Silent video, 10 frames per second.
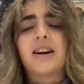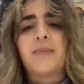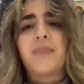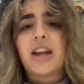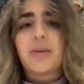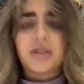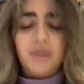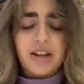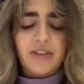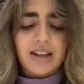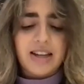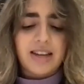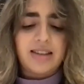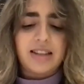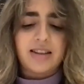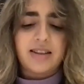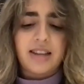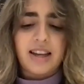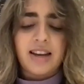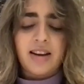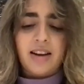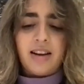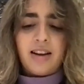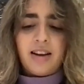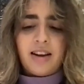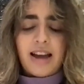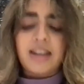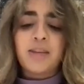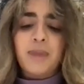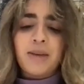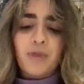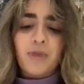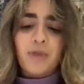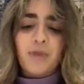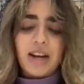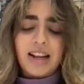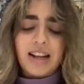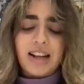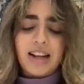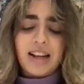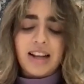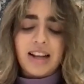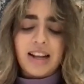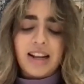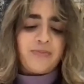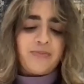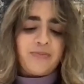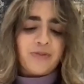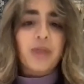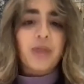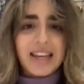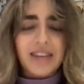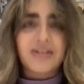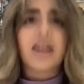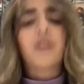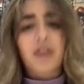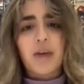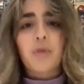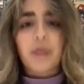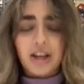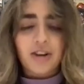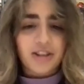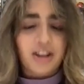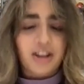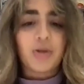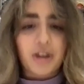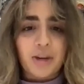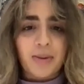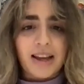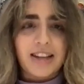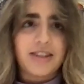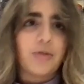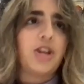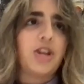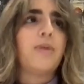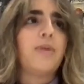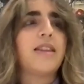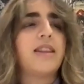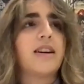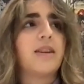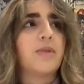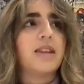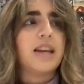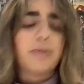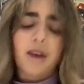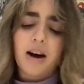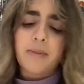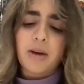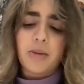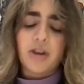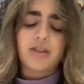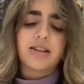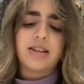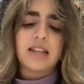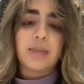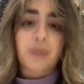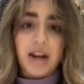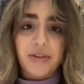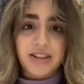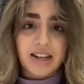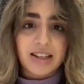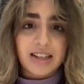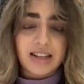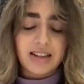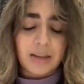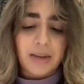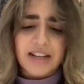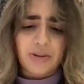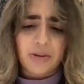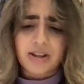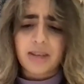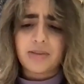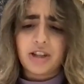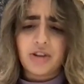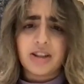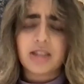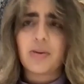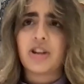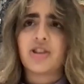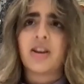it was really fantastic to see and to be really relieved that okay, we're bringing our scholars to a good place. We met with the imam, and we got to see the prayer facilities in place for Muslim students, which